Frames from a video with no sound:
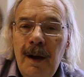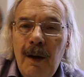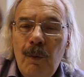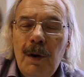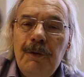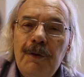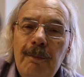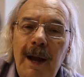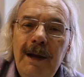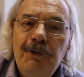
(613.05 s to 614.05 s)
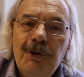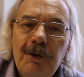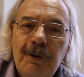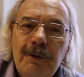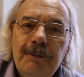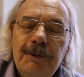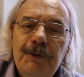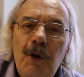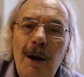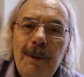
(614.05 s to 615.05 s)
was a major
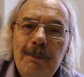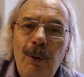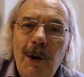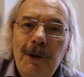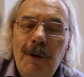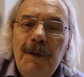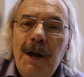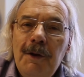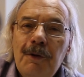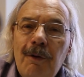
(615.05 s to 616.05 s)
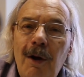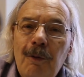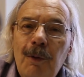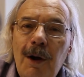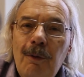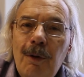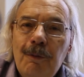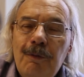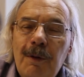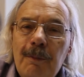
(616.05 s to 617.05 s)
stopping point on the Underground
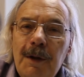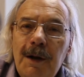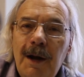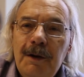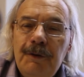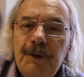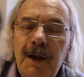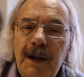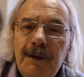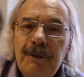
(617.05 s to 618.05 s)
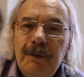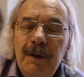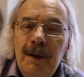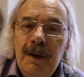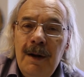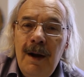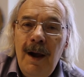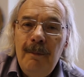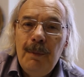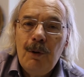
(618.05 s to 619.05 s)
Railroad from the United States.
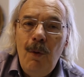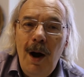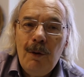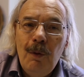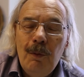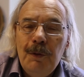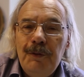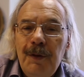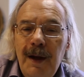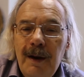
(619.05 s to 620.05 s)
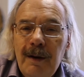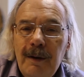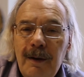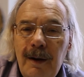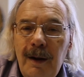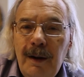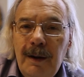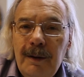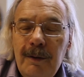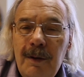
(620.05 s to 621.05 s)
And Becquaqua was there
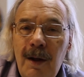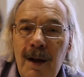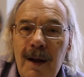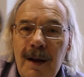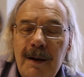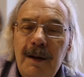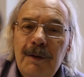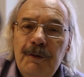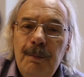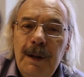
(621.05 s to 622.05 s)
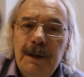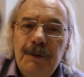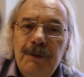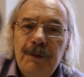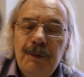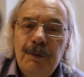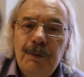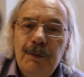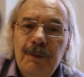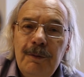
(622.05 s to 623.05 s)
in his bid
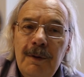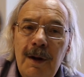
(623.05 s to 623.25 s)
to